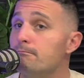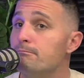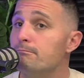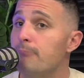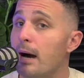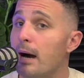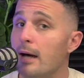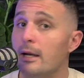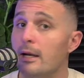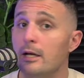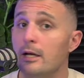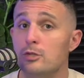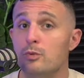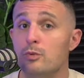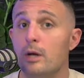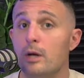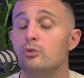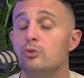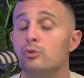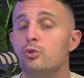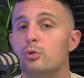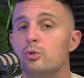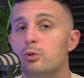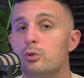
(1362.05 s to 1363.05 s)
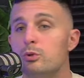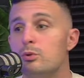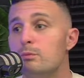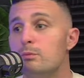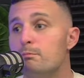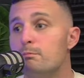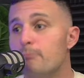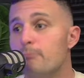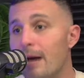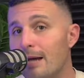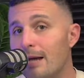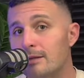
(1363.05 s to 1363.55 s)
But as well too,
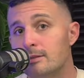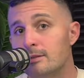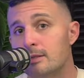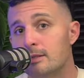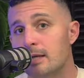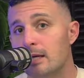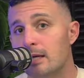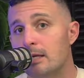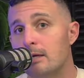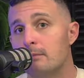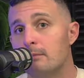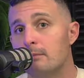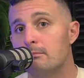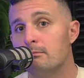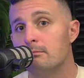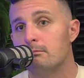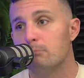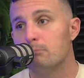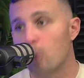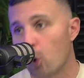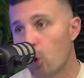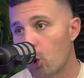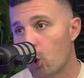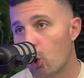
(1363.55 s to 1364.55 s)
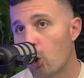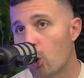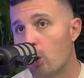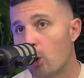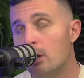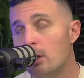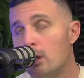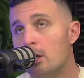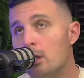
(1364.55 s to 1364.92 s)
banks are getting more